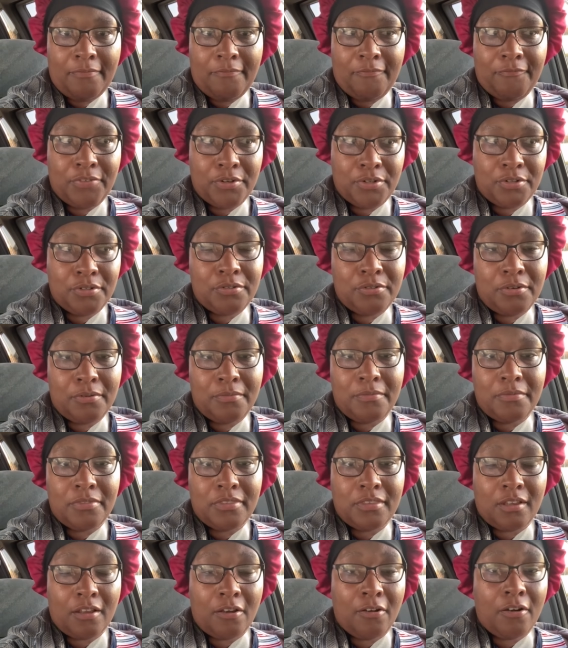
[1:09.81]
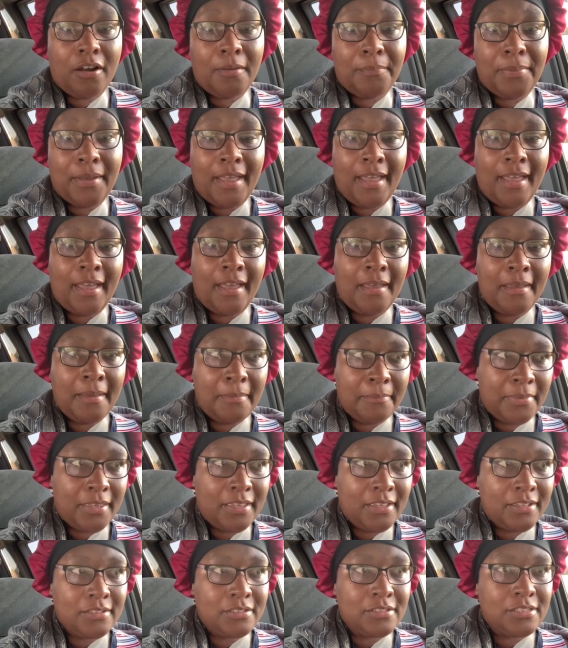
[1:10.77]
food, the car behind
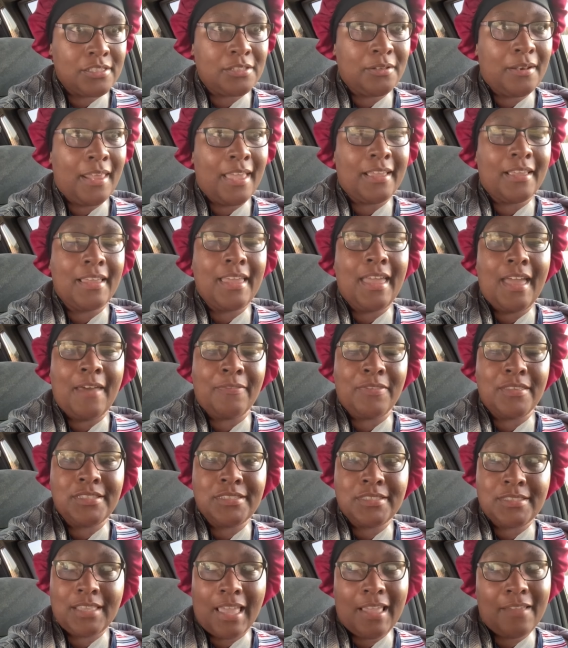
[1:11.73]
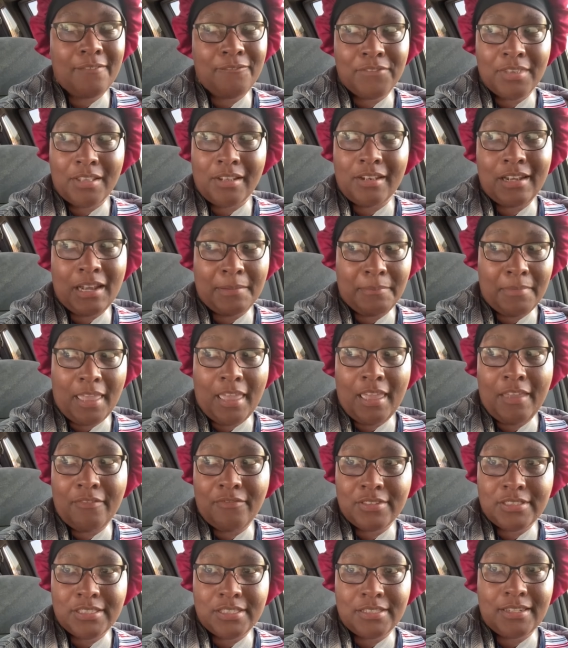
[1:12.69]
me, so they could have the same feeling I'm
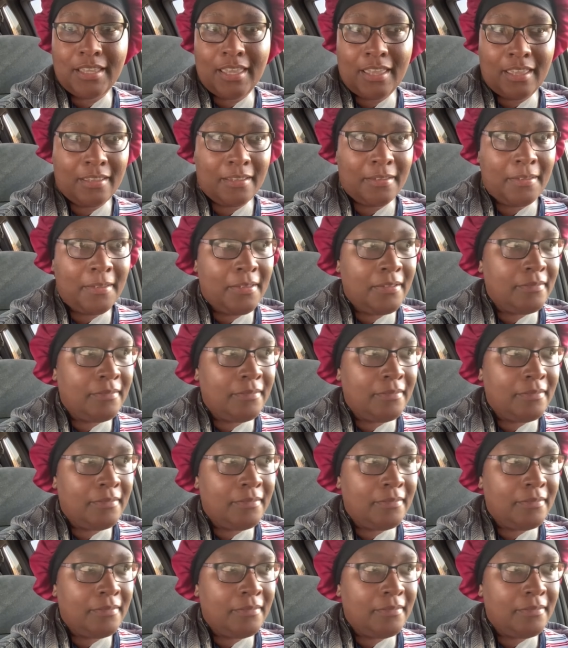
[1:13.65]
having today.